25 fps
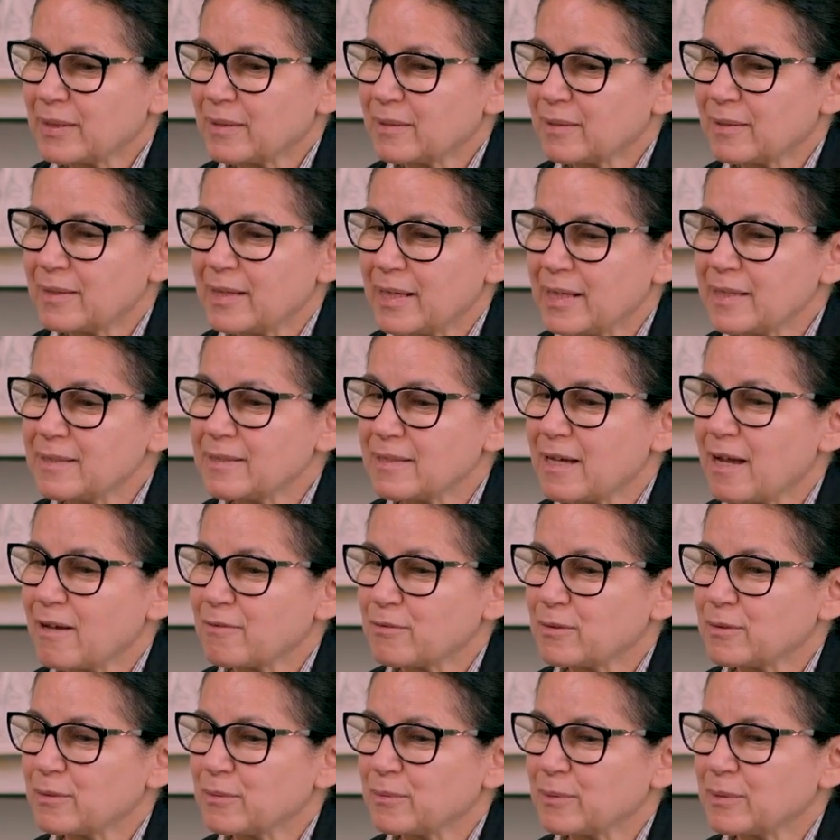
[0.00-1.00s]
Late
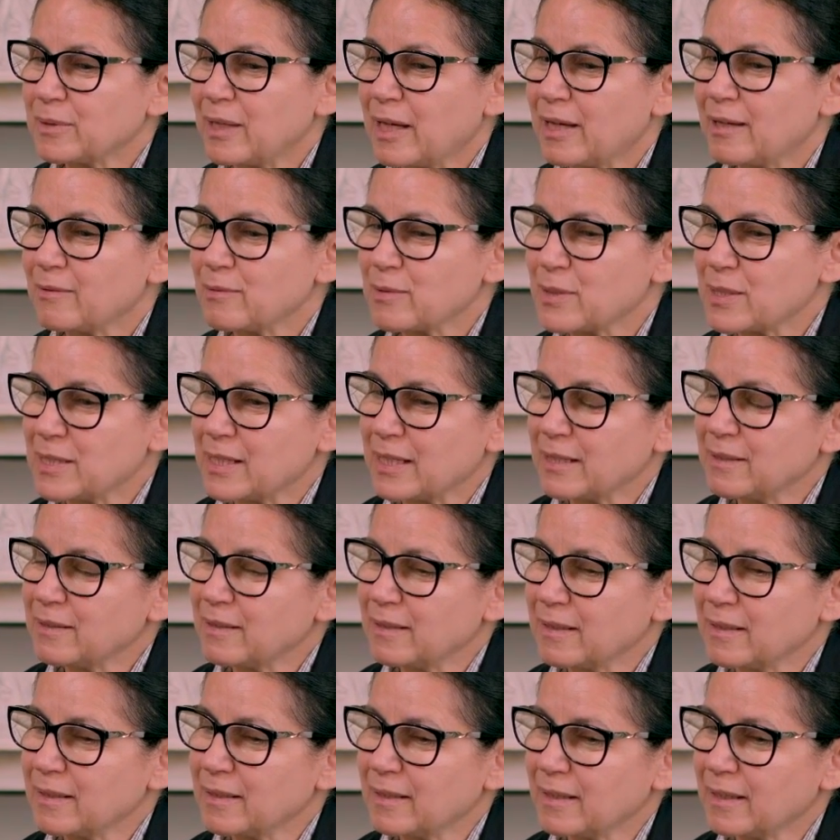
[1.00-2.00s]
afternoon, I was
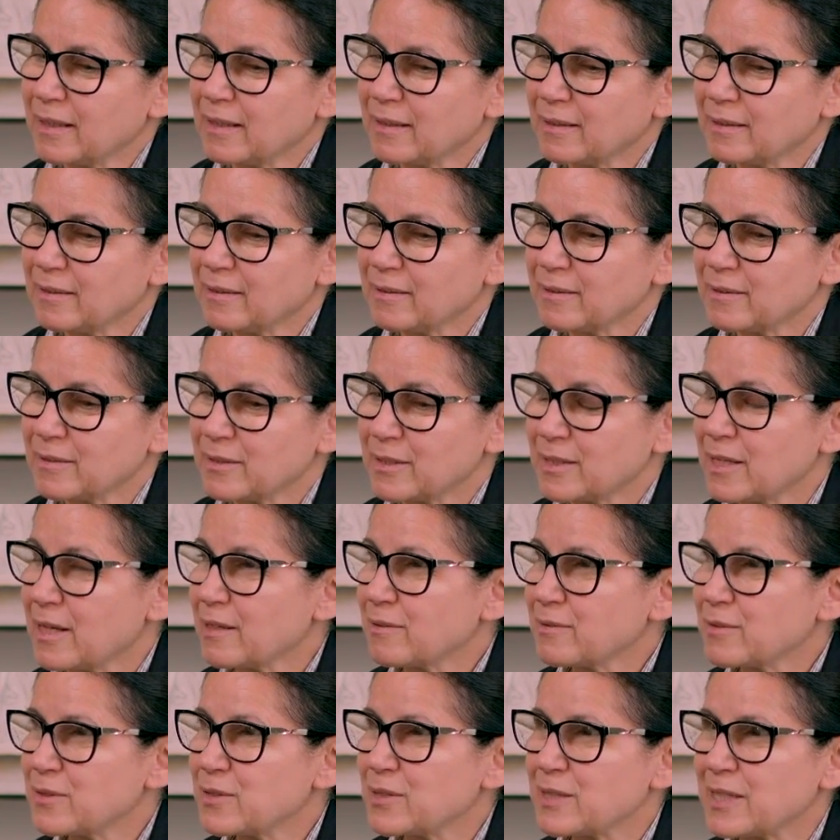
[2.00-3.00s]
standing in the
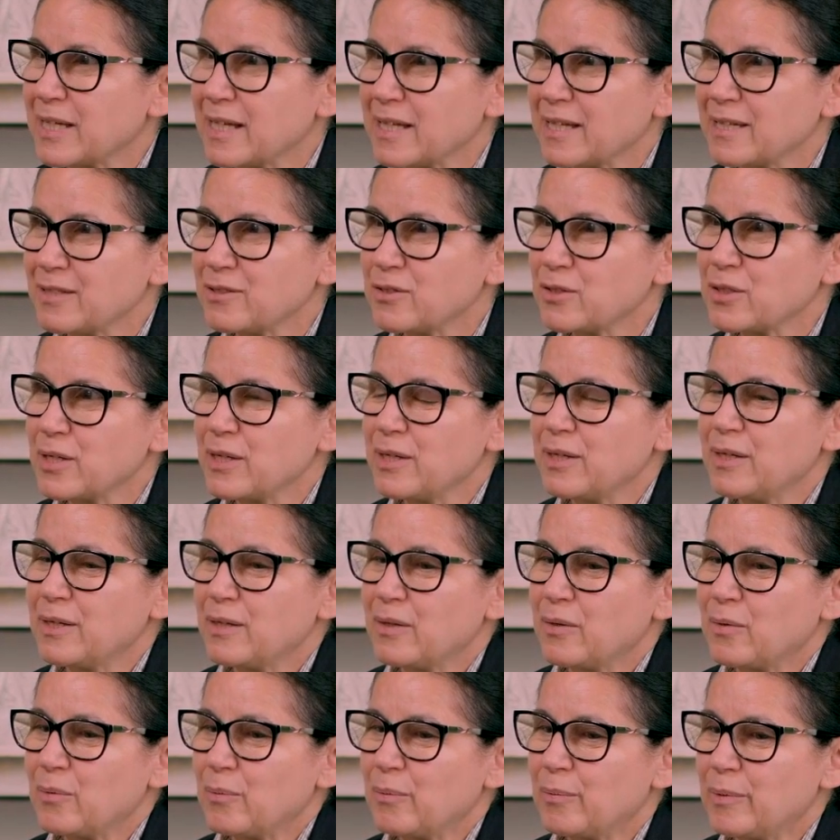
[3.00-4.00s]
sound stage
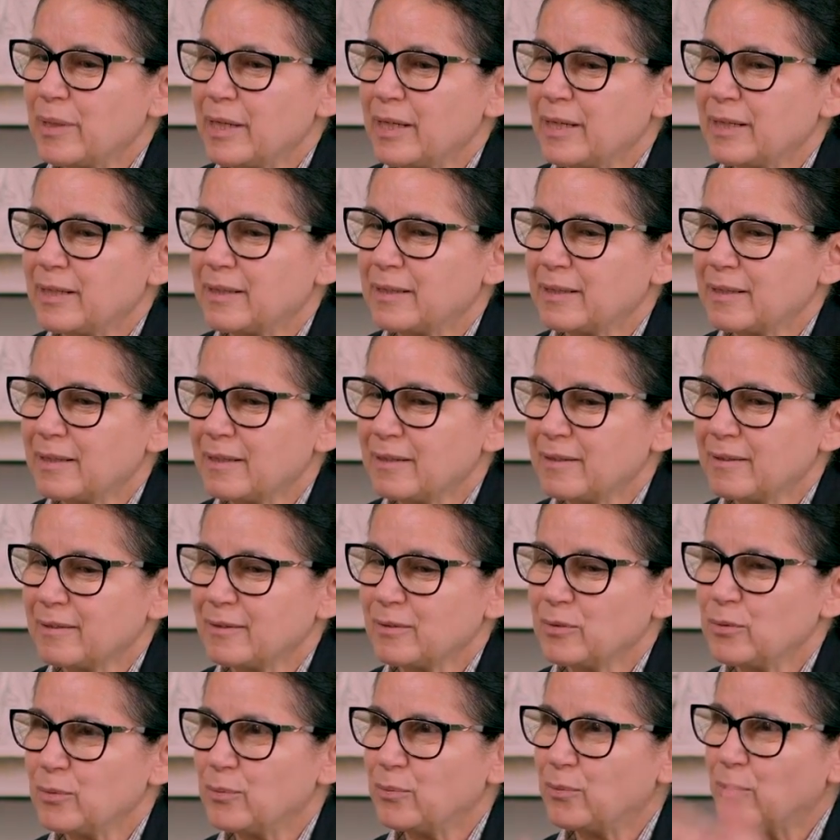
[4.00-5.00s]
where
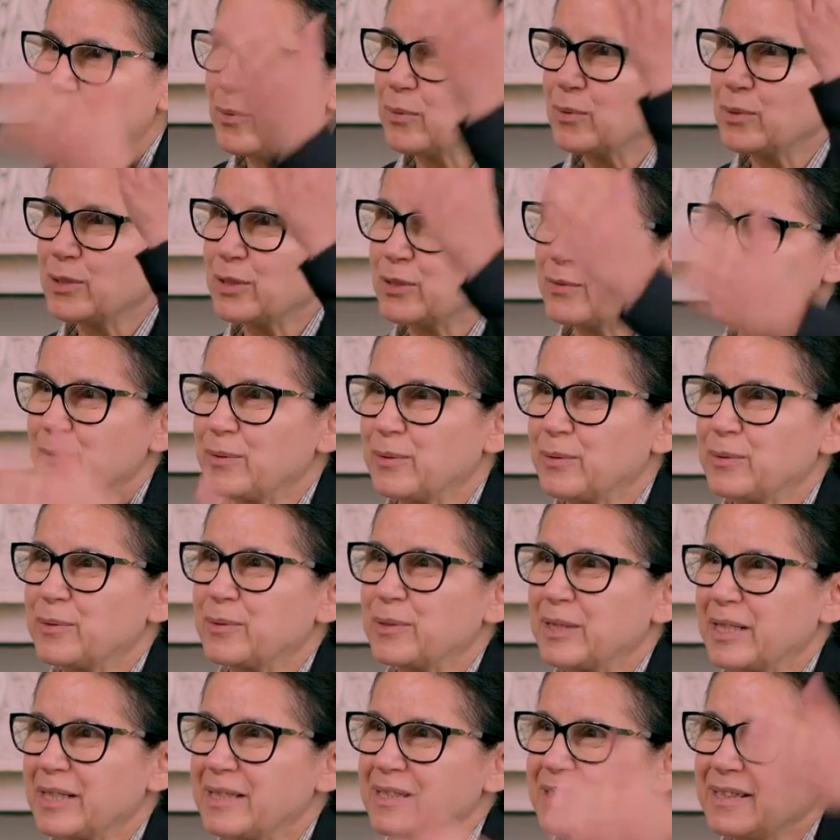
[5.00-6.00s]
the walls were
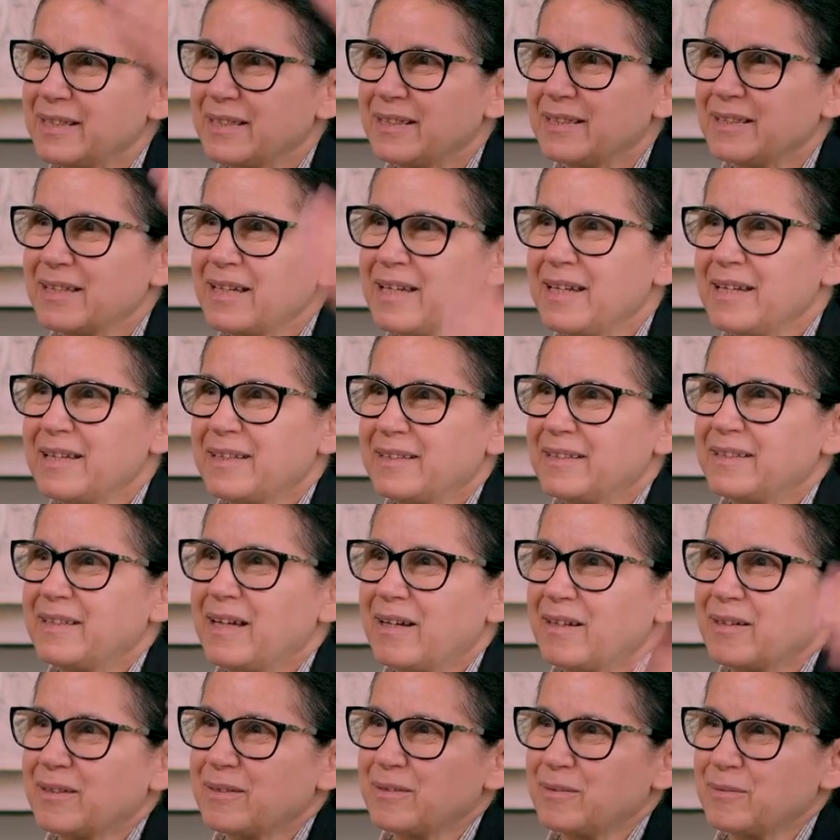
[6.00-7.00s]
already
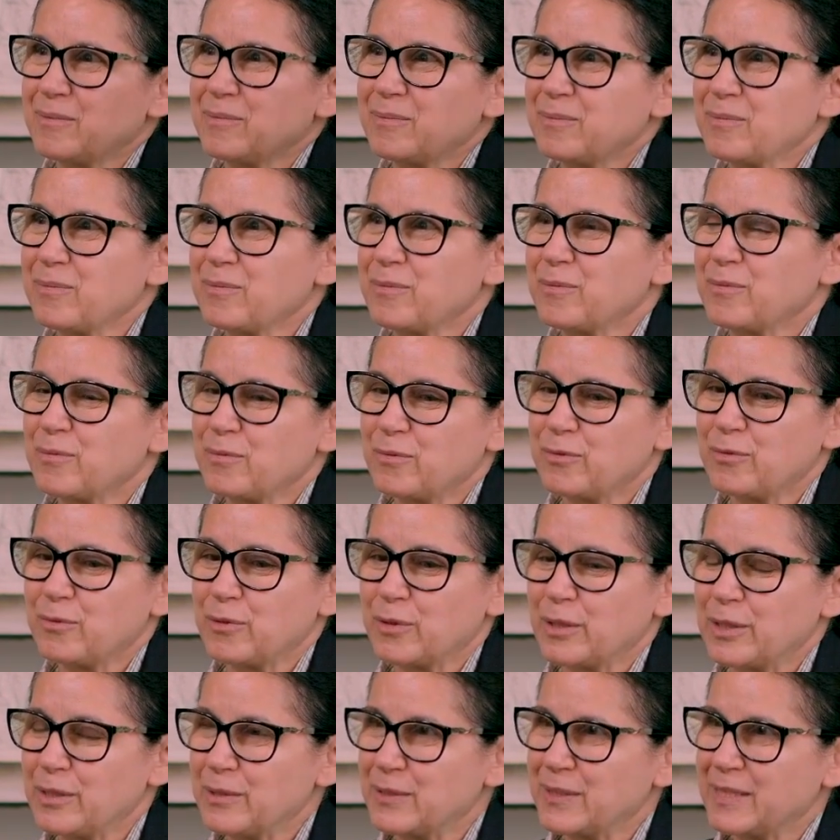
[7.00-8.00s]
done
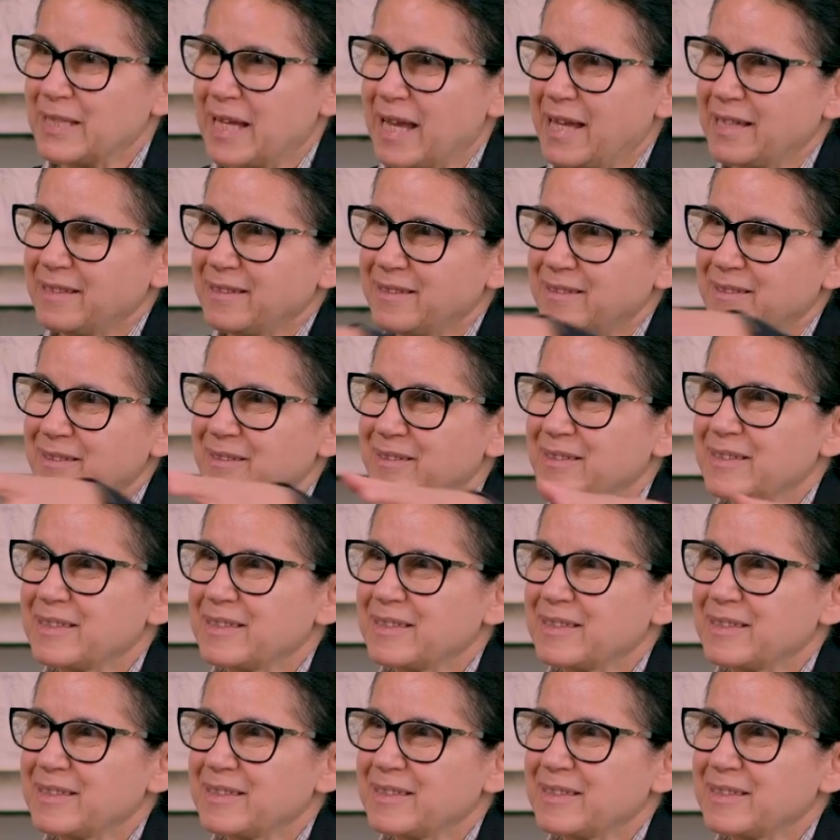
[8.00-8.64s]
for the set